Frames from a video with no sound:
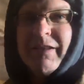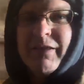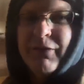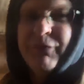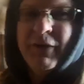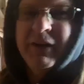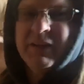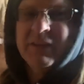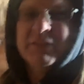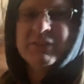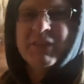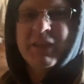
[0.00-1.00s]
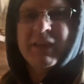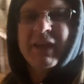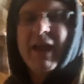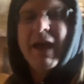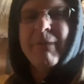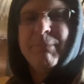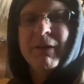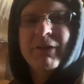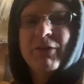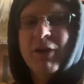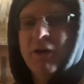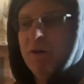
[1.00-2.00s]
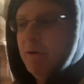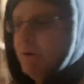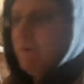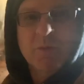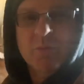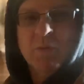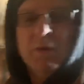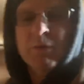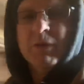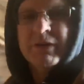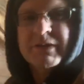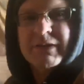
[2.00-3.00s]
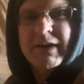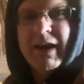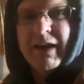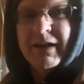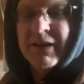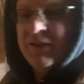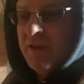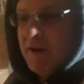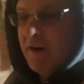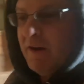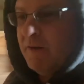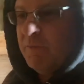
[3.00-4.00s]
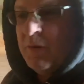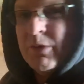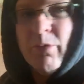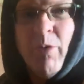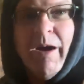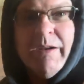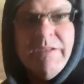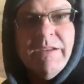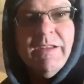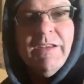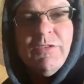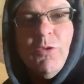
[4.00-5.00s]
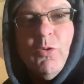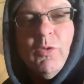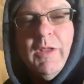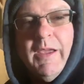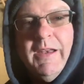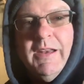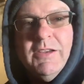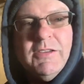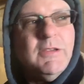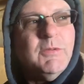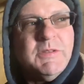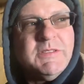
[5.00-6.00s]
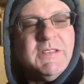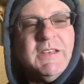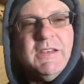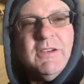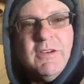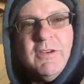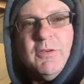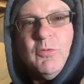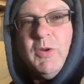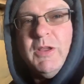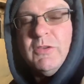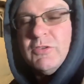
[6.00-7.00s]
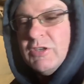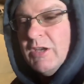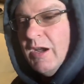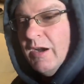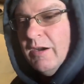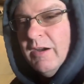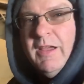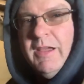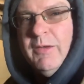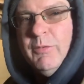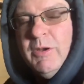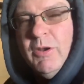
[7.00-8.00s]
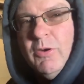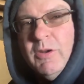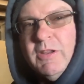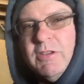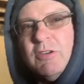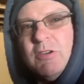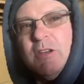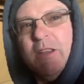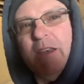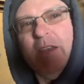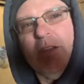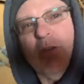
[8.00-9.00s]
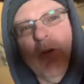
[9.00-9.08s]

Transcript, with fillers: The funniest thing happened though. We were standing there and we were watching this old lady. She was sitting in her wheelchair and we noticed her leaning